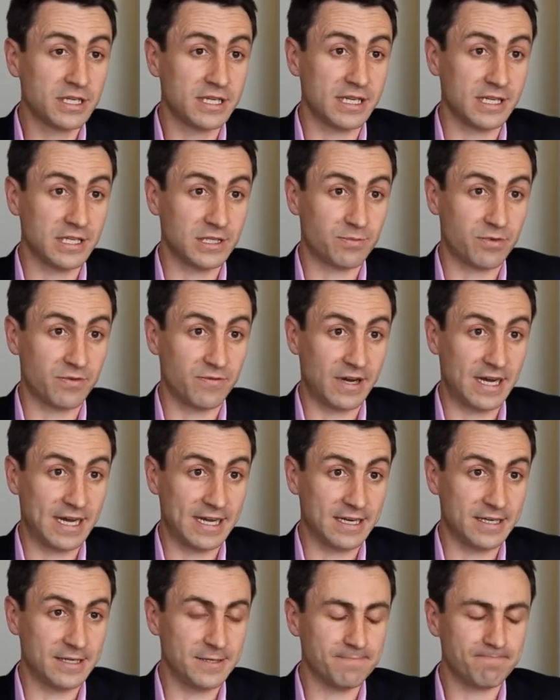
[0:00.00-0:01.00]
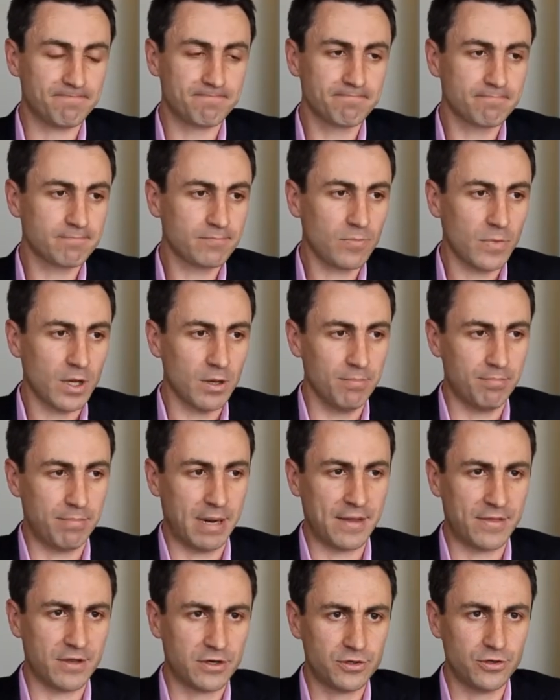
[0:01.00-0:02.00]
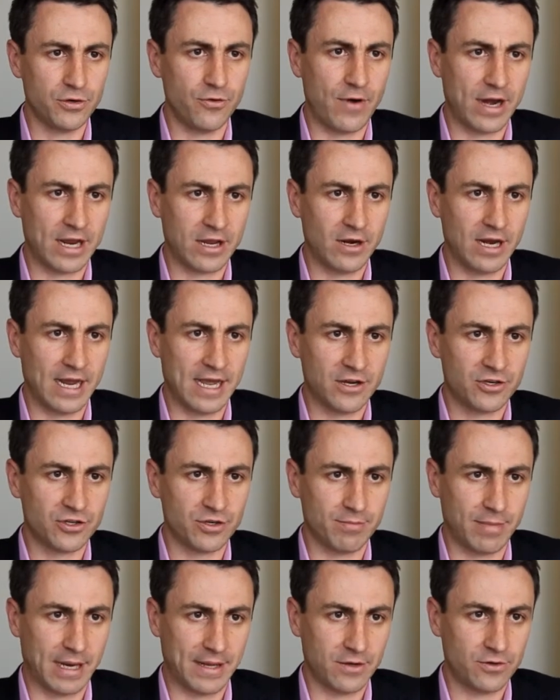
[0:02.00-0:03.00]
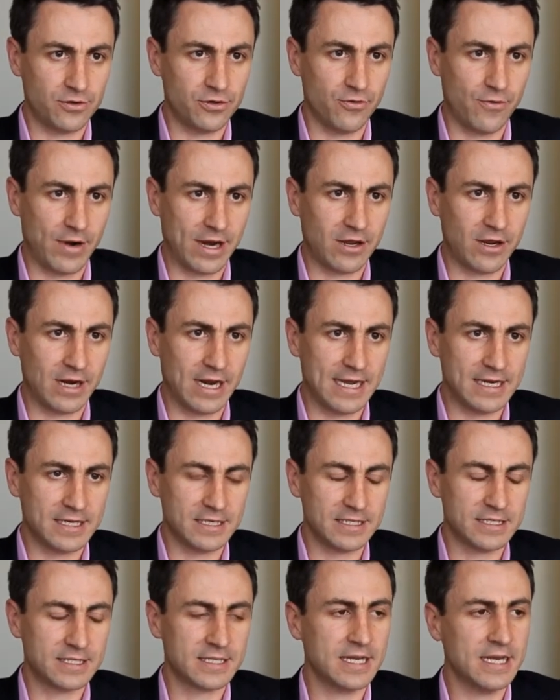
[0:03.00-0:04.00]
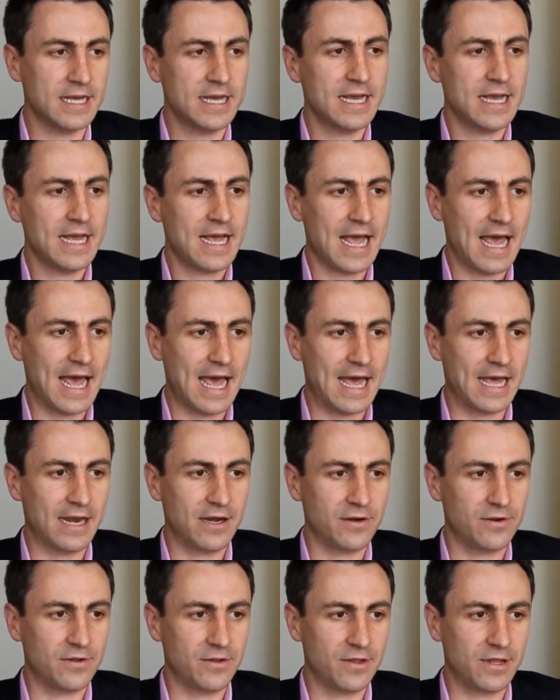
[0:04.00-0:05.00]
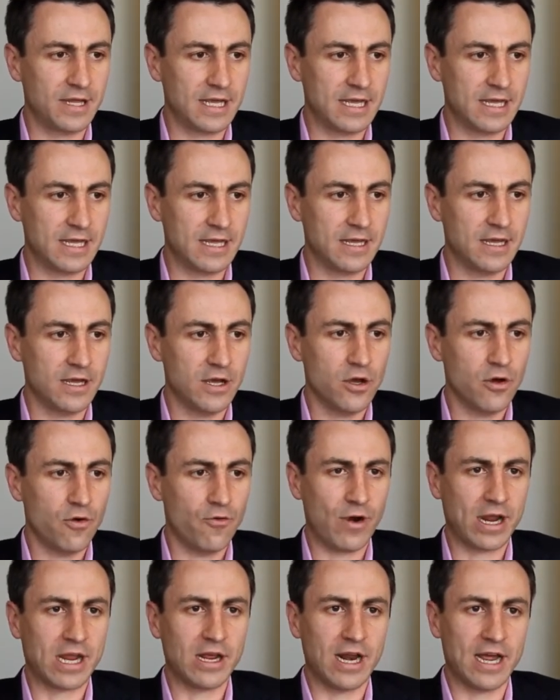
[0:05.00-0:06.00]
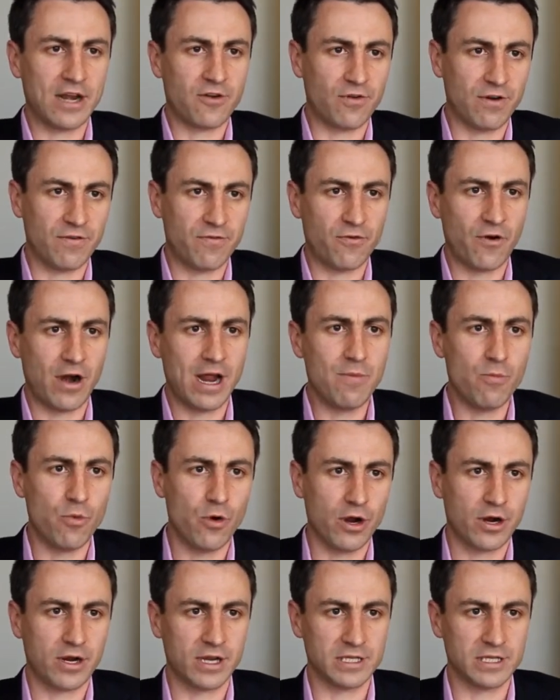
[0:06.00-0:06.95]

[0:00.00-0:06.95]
is provided by the two regulators, and the regulatory framework